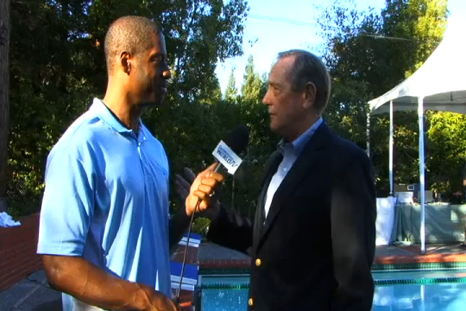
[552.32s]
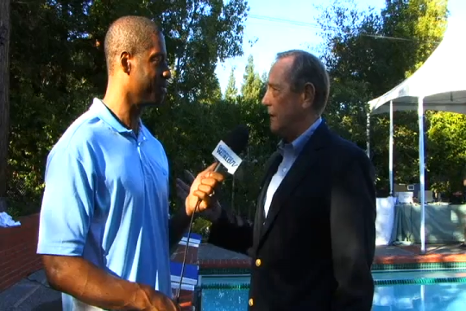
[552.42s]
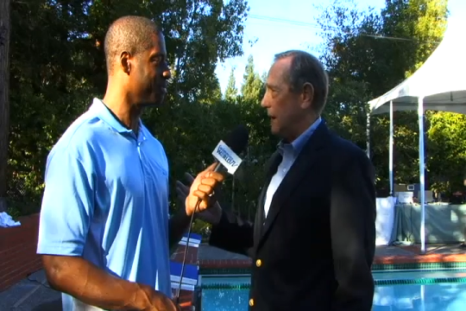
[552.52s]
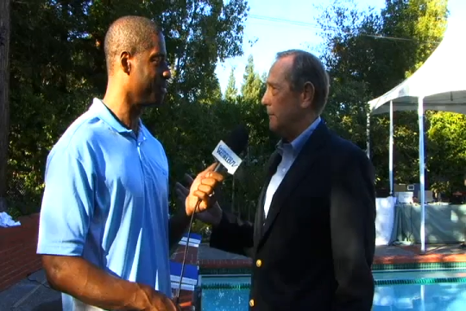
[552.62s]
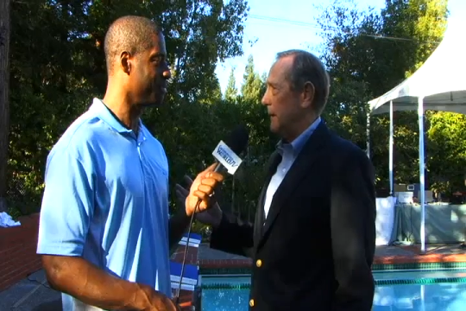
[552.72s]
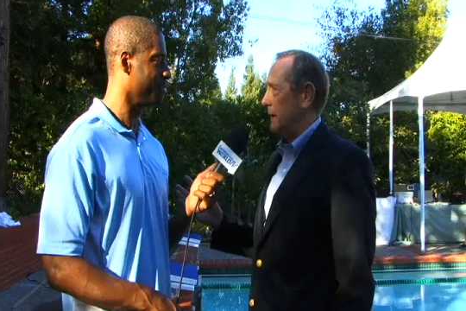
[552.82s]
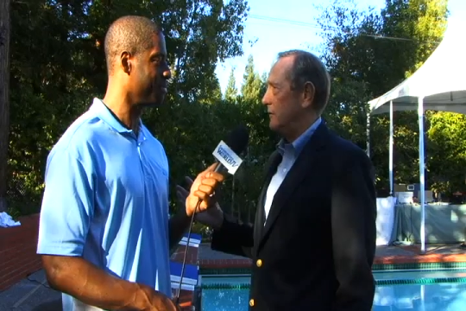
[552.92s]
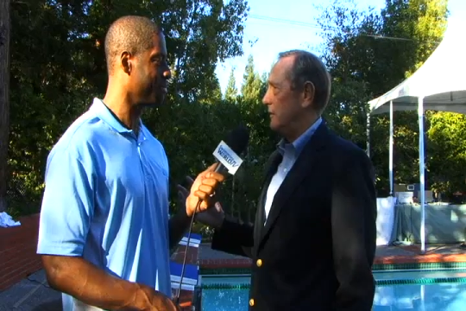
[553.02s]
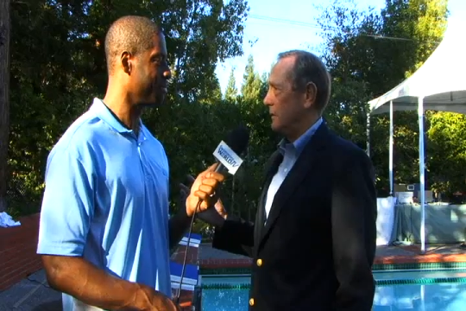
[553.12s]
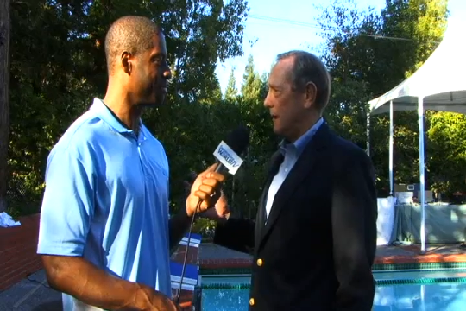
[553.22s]
Speaker 1: to get me
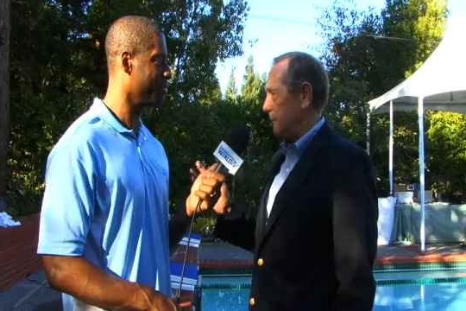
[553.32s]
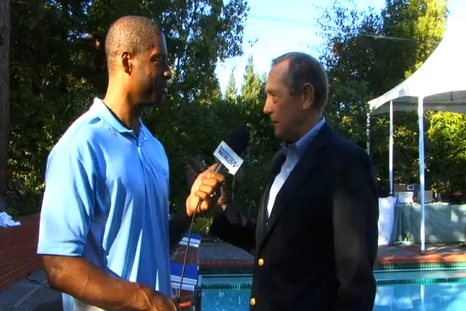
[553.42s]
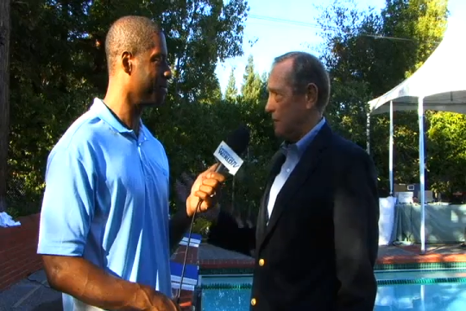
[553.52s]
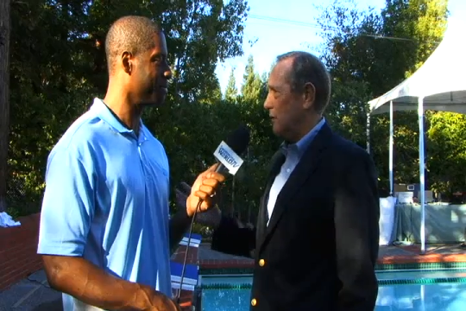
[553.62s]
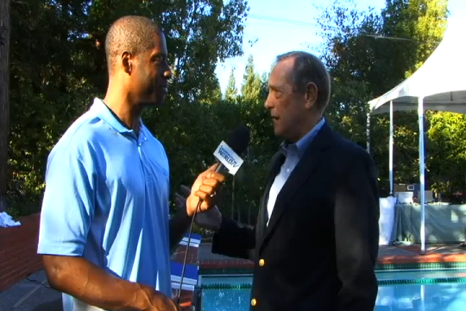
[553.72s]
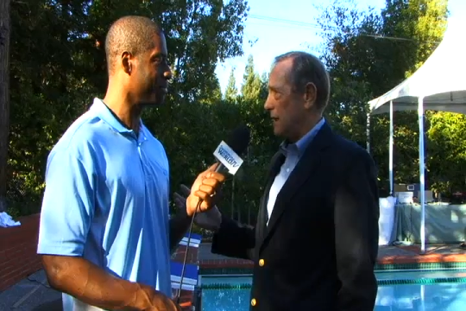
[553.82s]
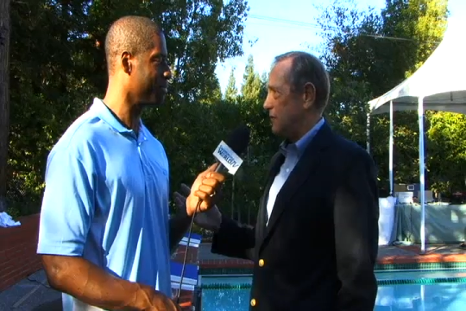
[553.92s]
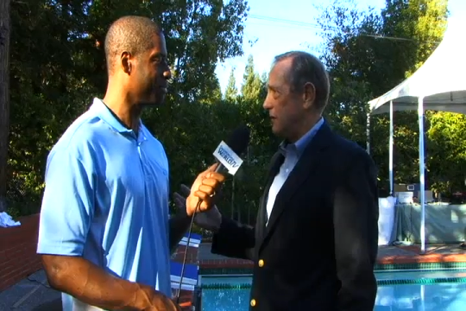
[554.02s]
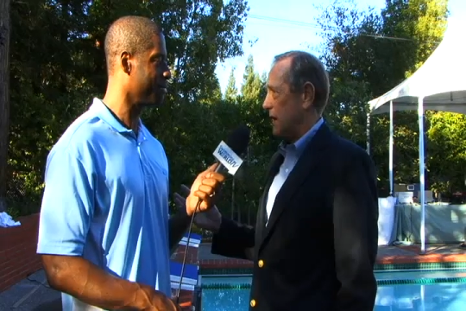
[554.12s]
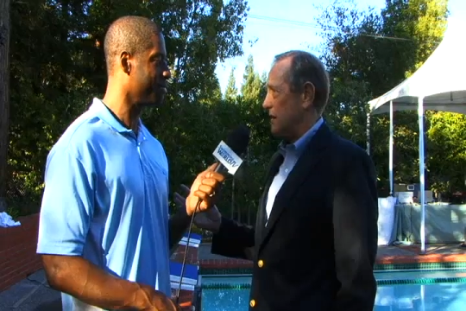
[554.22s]
into get me good
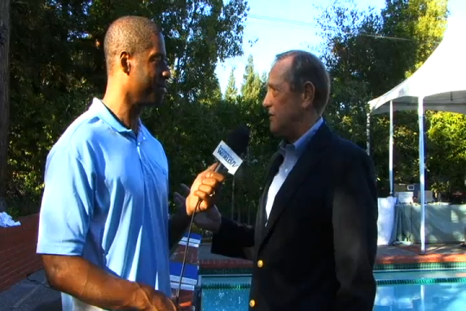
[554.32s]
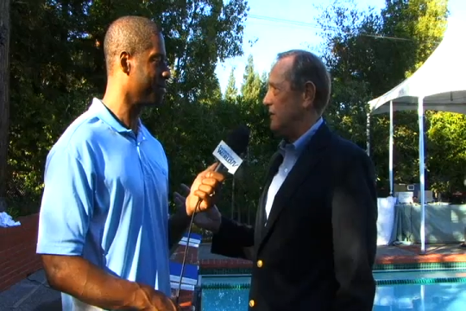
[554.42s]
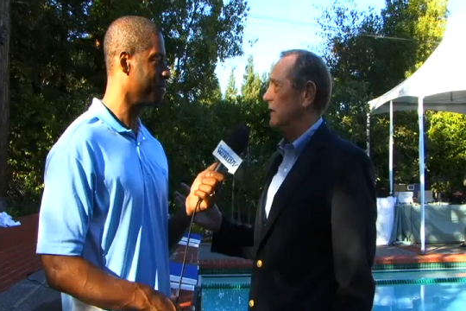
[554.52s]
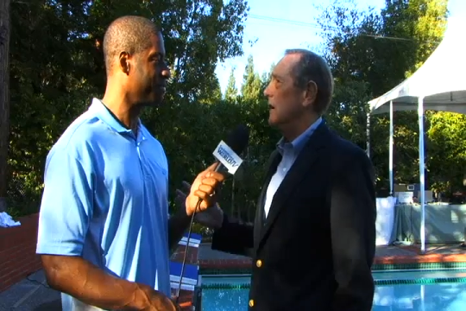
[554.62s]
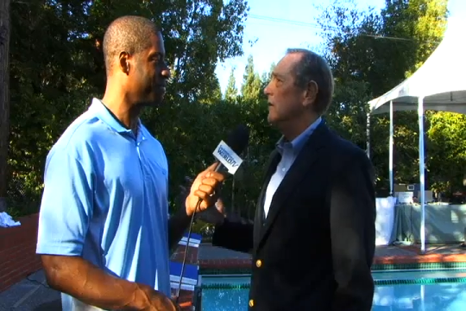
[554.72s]
education,